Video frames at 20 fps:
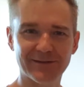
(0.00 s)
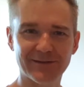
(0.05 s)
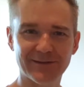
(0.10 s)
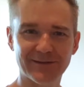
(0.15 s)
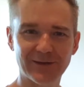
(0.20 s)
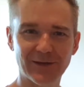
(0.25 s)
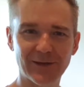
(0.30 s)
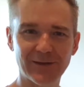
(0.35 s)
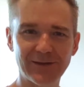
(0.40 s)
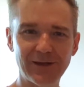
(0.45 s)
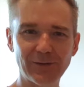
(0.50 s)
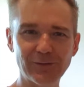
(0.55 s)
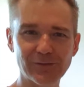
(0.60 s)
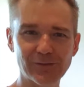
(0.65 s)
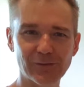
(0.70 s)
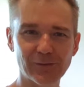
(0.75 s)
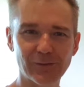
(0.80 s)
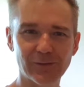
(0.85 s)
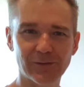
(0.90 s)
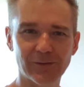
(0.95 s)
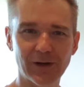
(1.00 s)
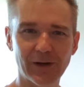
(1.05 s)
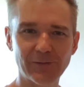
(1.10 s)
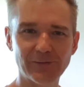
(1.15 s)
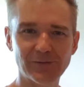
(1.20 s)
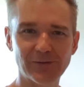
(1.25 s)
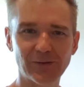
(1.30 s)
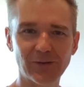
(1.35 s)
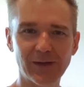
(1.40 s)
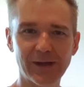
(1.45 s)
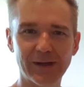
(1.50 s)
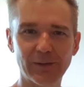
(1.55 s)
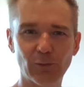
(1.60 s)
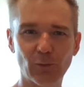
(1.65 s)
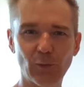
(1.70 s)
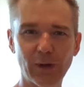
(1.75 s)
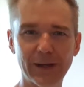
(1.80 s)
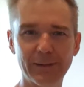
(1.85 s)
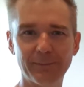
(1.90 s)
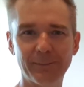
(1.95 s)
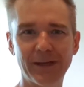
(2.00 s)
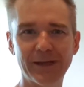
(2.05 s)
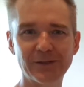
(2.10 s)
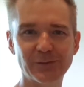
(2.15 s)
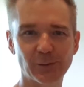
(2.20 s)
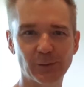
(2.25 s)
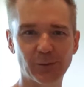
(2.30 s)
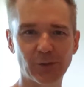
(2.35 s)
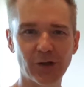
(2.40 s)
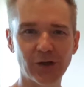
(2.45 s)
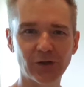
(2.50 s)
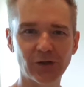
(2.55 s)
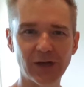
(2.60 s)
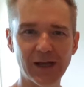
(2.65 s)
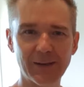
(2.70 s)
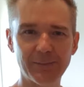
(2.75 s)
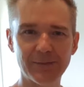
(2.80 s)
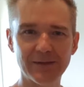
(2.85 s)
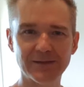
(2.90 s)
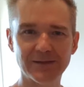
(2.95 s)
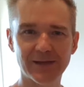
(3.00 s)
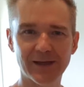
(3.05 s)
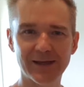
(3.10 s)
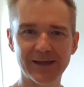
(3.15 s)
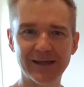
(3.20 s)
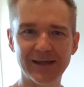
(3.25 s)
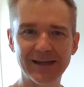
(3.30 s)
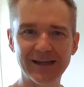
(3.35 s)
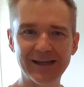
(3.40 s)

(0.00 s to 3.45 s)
So the ultralight weight management program is a